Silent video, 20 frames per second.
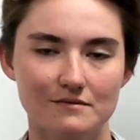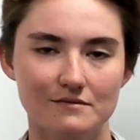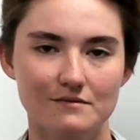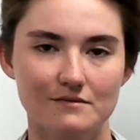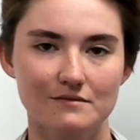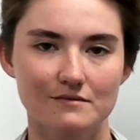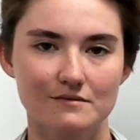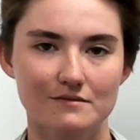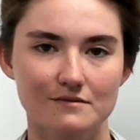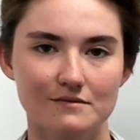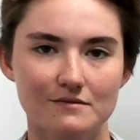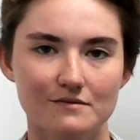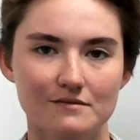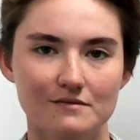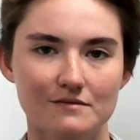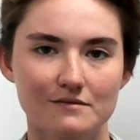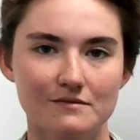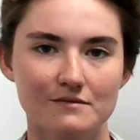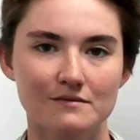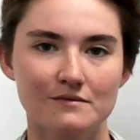
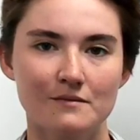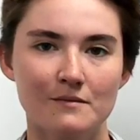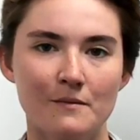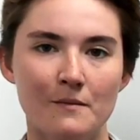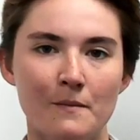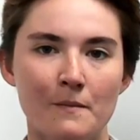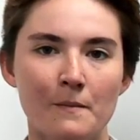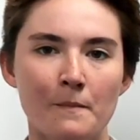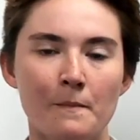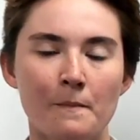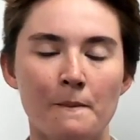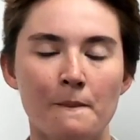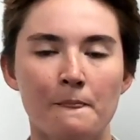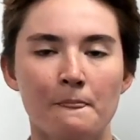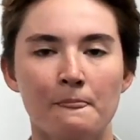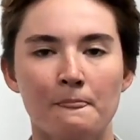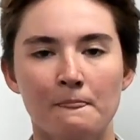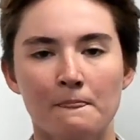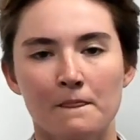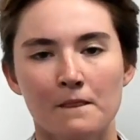
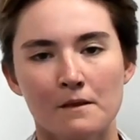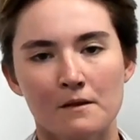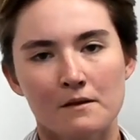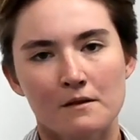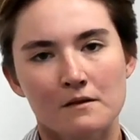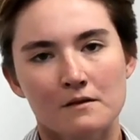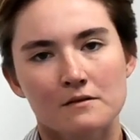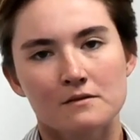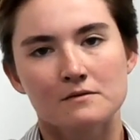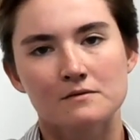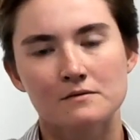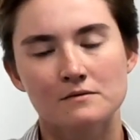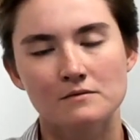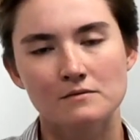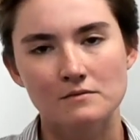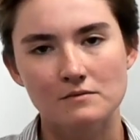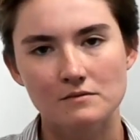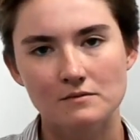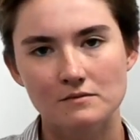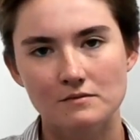
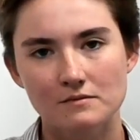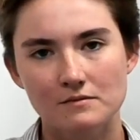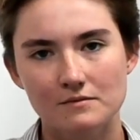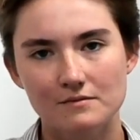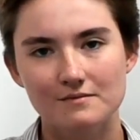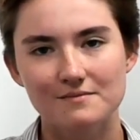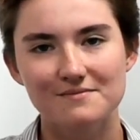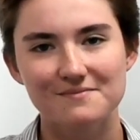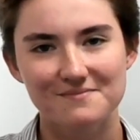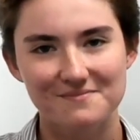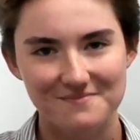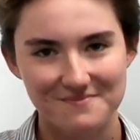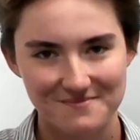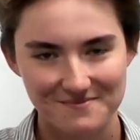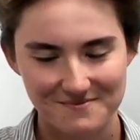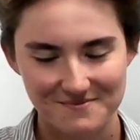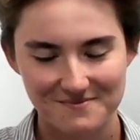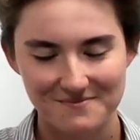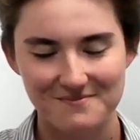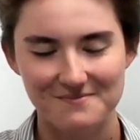
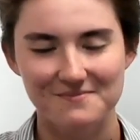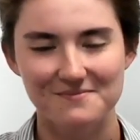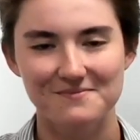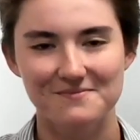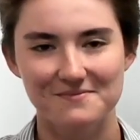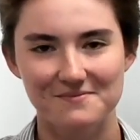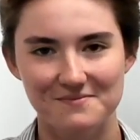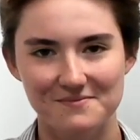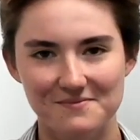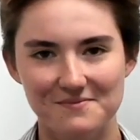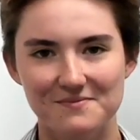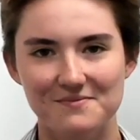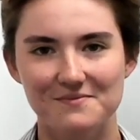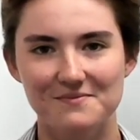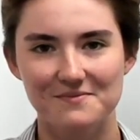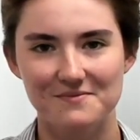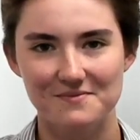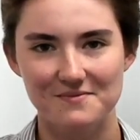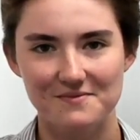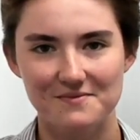
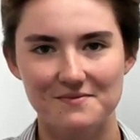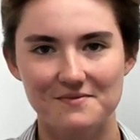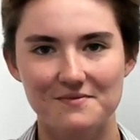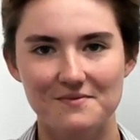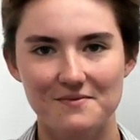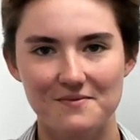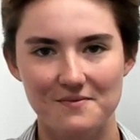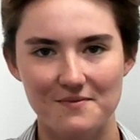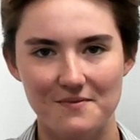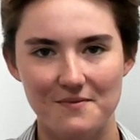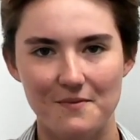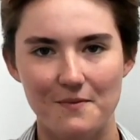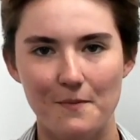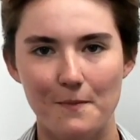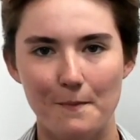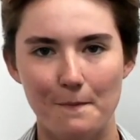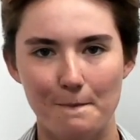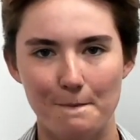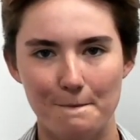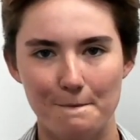
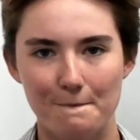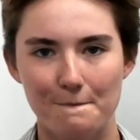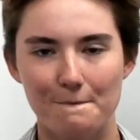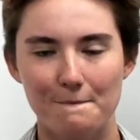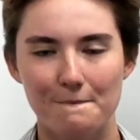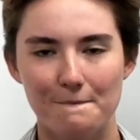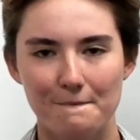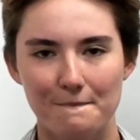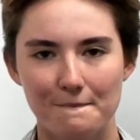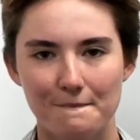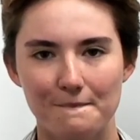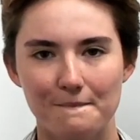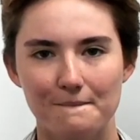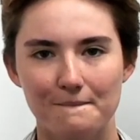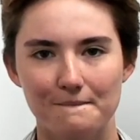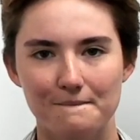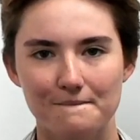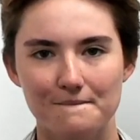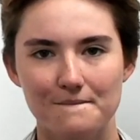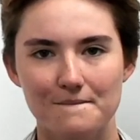(silent)